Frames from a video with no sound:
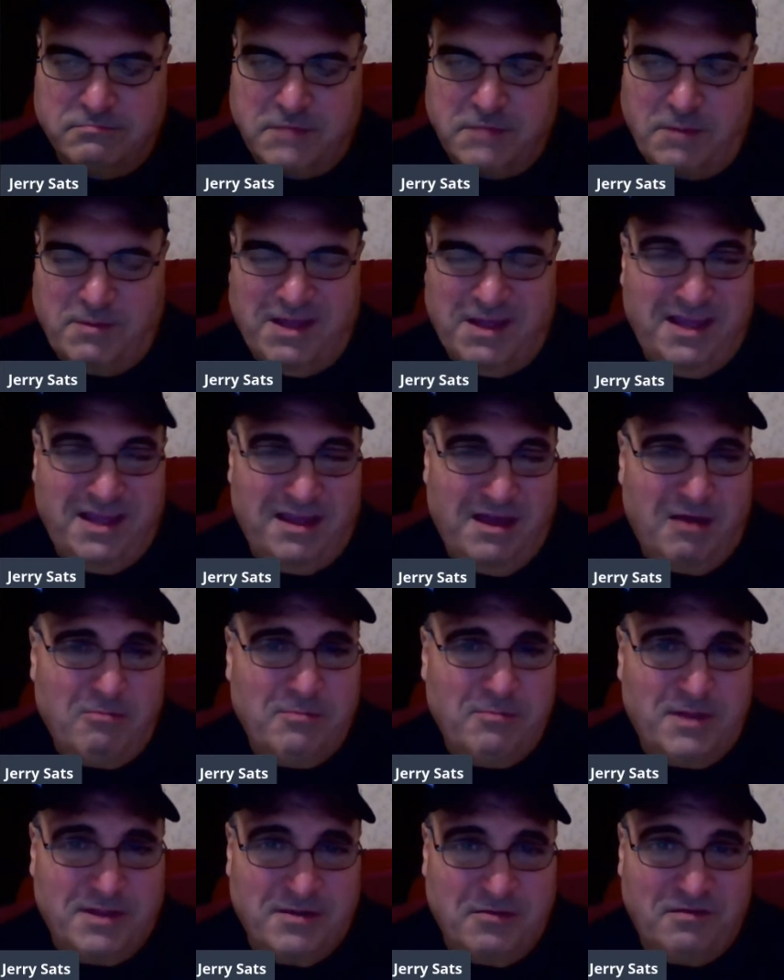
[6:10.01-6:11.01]
I mean, he helped
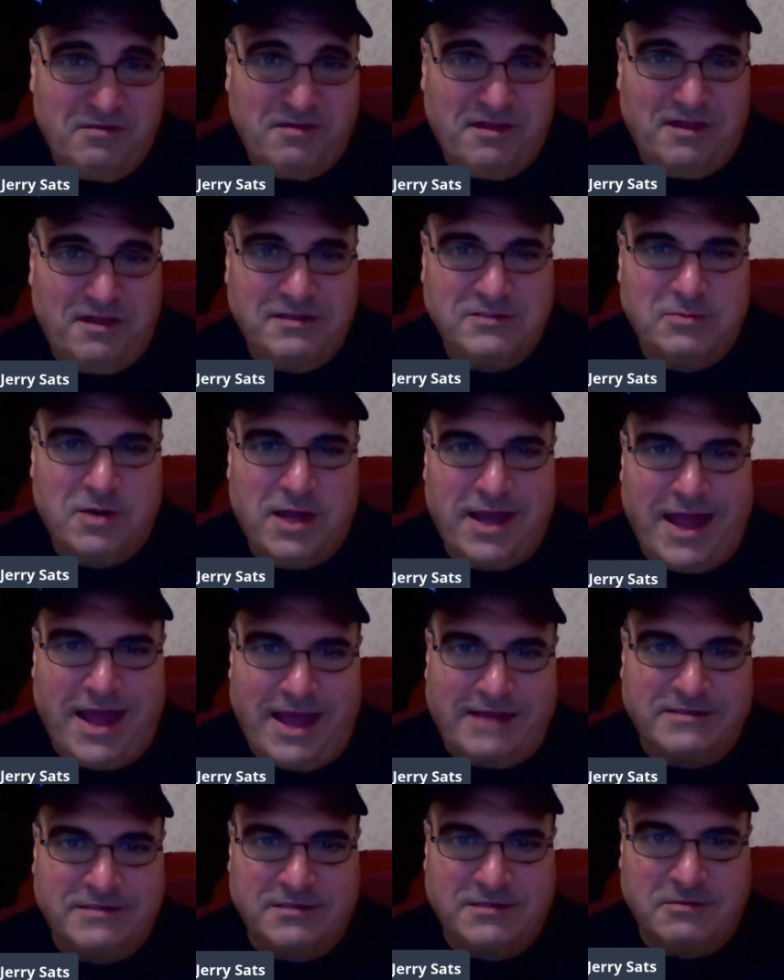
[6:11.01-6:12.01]
me do things when I
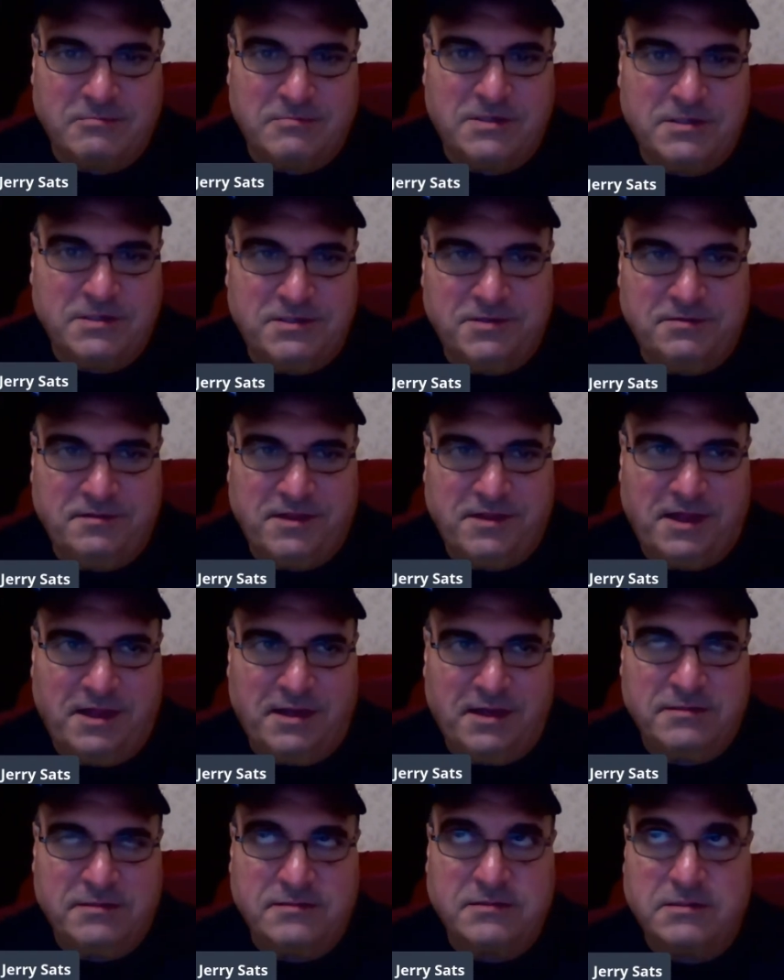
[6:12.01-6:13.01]
asked him to do
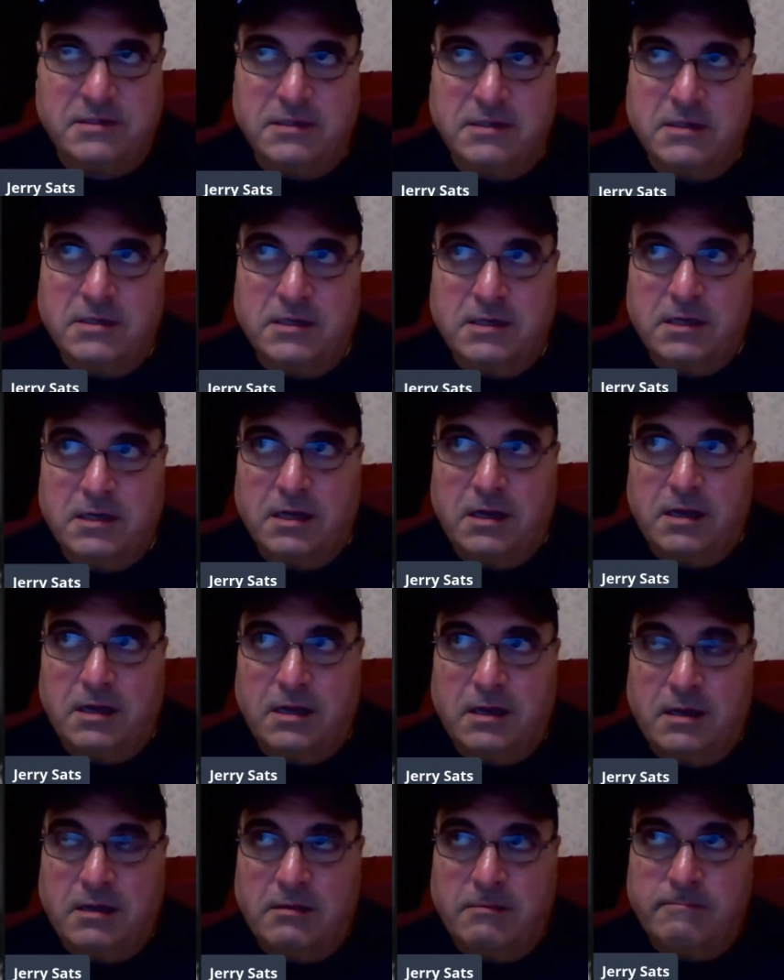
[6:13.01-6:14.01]
things,
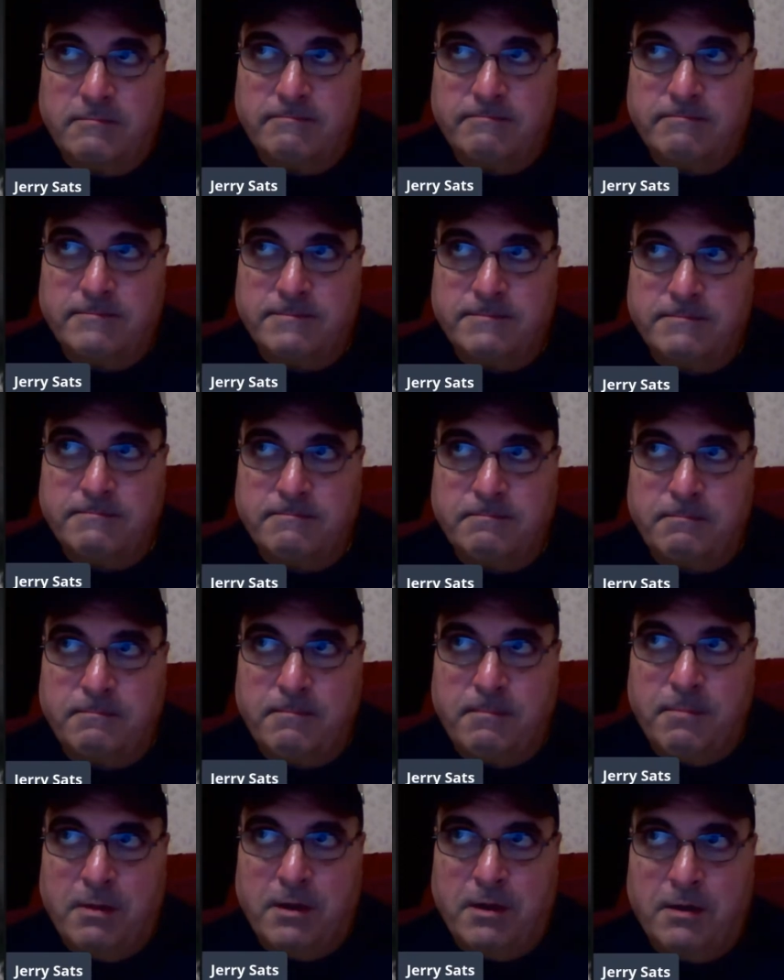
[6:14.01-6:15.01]
um,
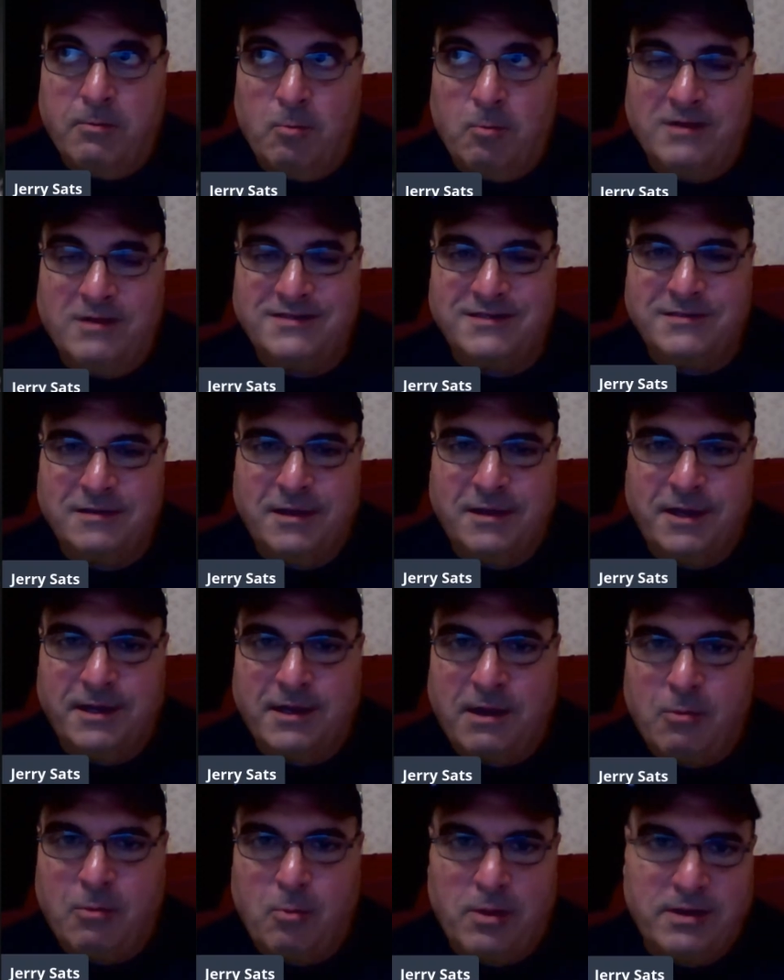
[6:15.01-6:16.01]
but it wasn't like
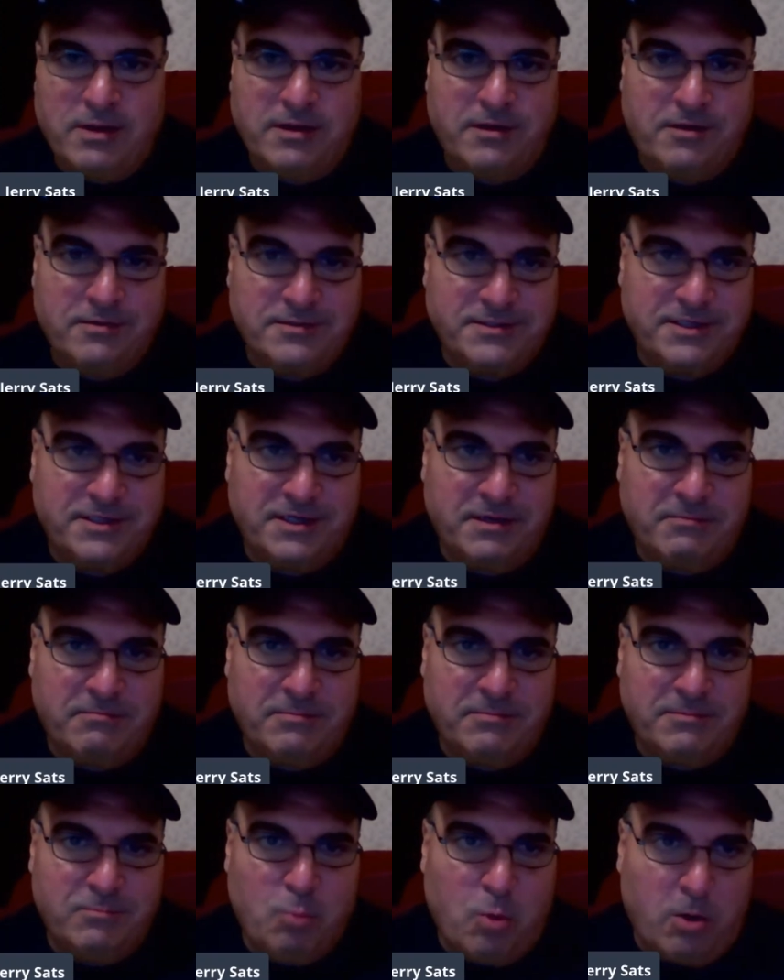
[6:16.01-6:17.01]
I went to go see him
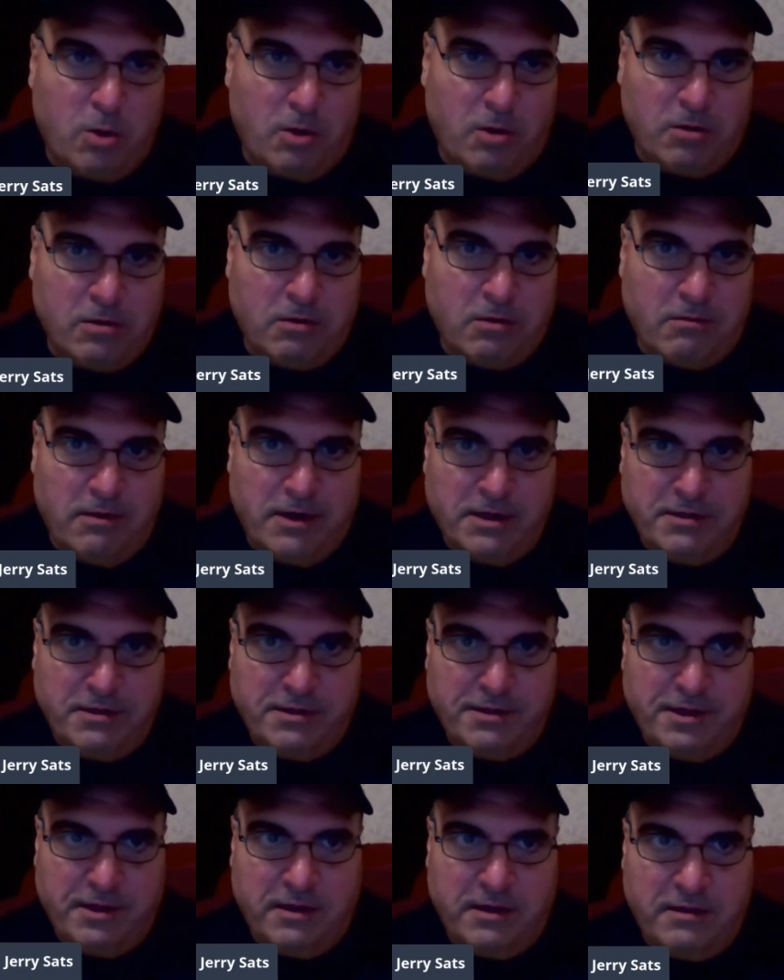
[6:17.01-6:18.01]
work or
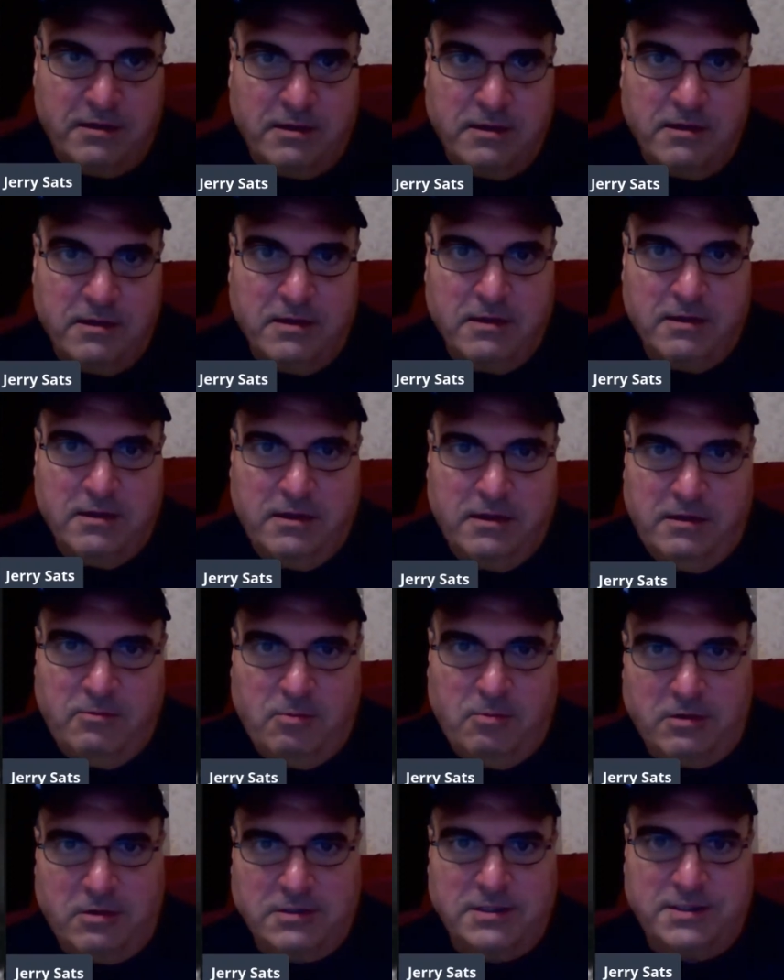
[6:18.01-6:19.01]
anything. He
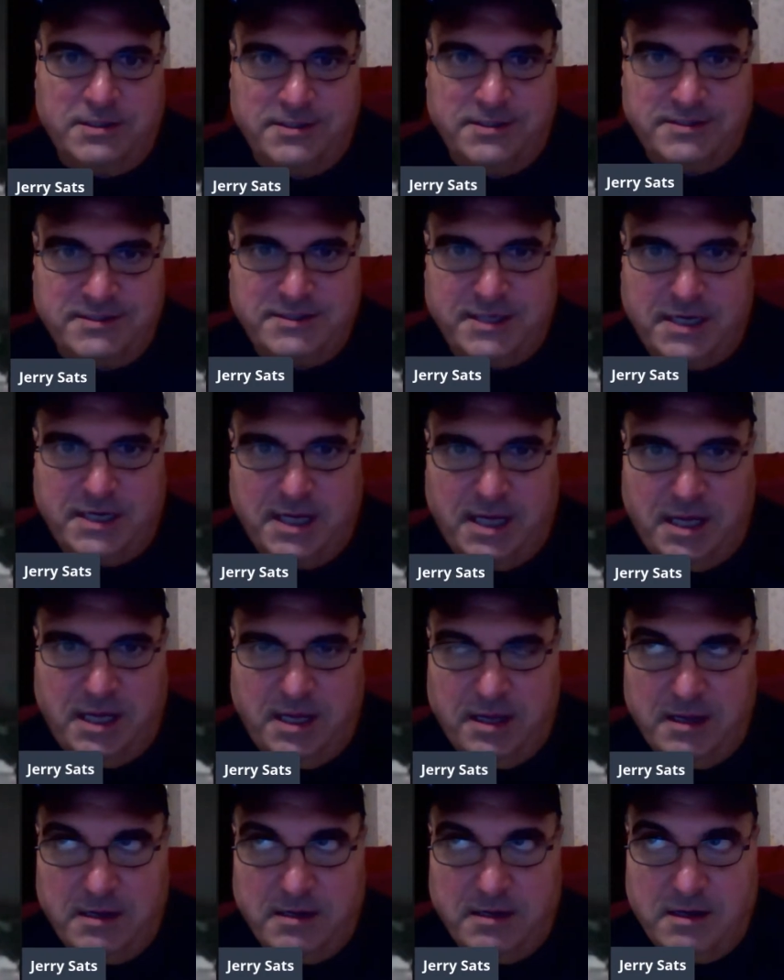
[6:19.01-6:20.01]
worked in the
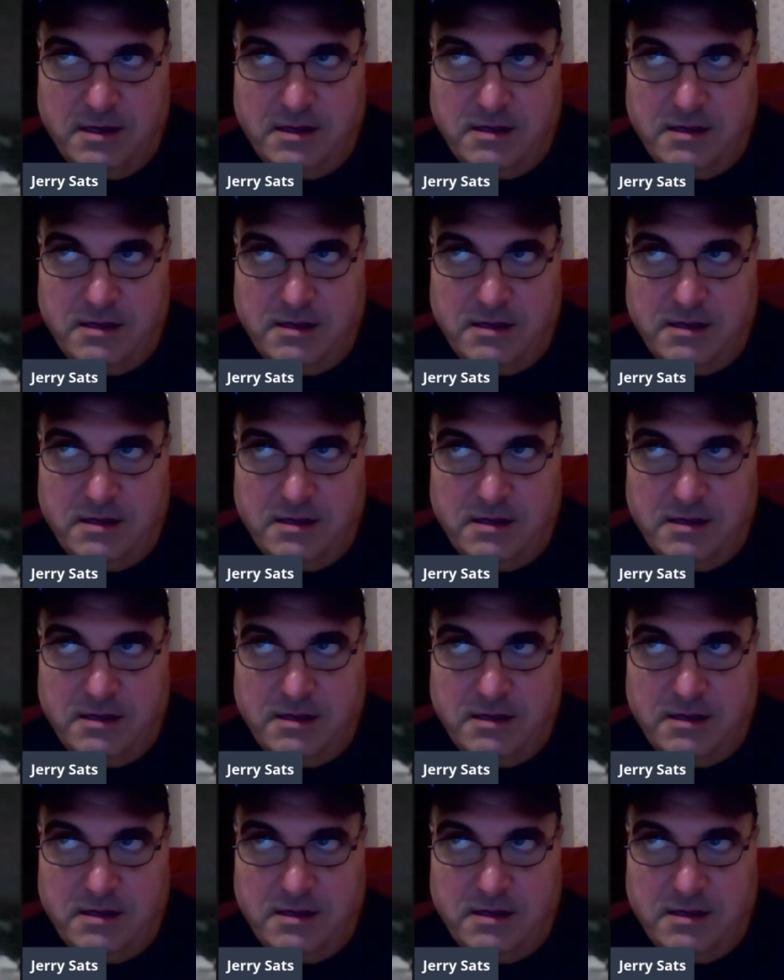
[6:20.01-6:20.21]
city, and